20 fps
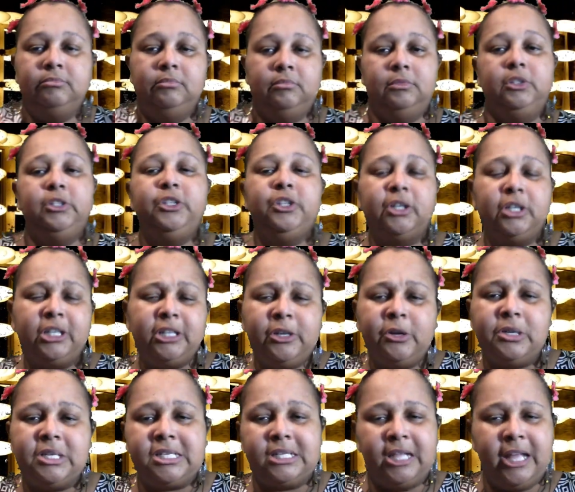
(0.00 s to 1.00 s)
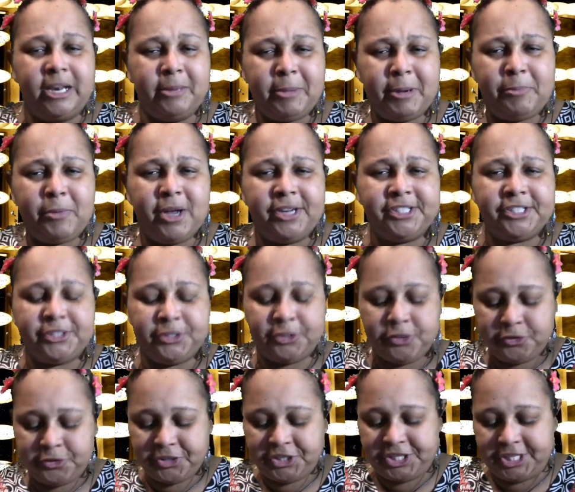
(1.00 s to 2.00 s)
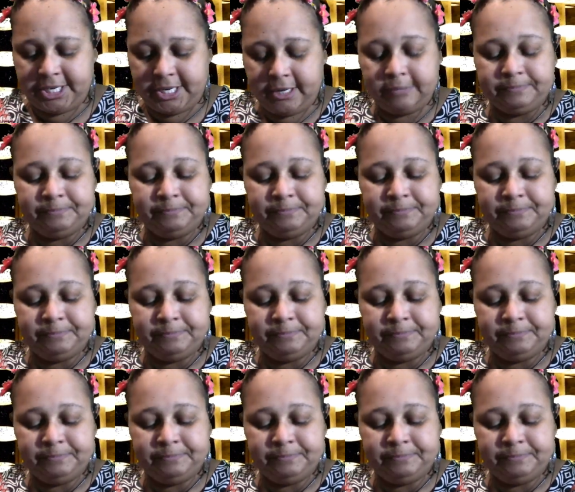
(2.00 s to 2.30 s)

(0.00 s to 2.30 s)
you're gonna notice a lot of my products are Neutrogena.